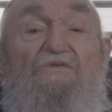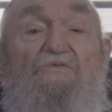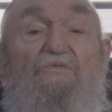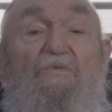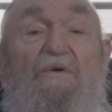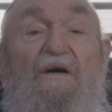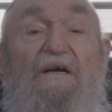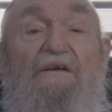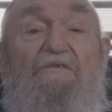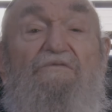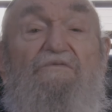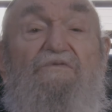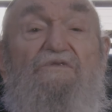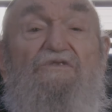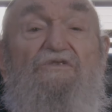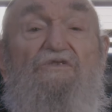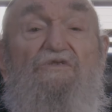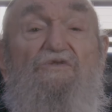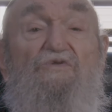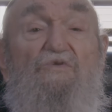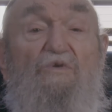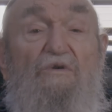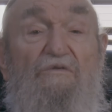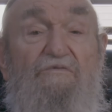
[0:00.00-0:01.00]
his wife.
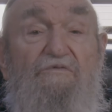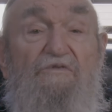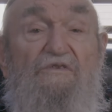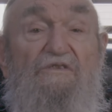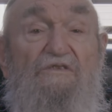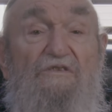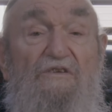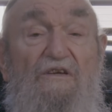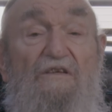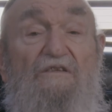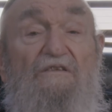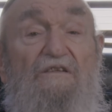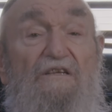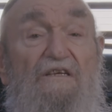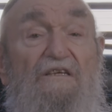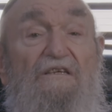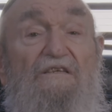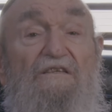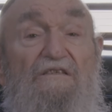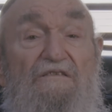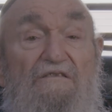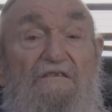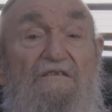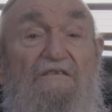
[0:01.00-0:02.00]
She's off at
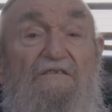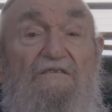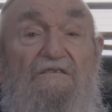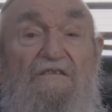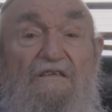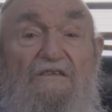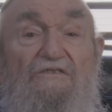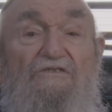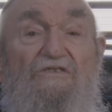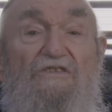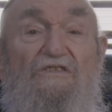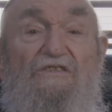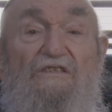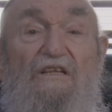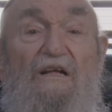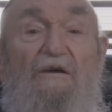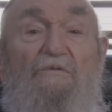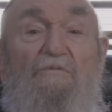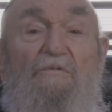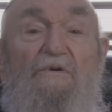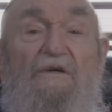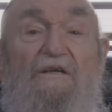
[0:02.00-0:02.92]
Sunday. As I said, she's not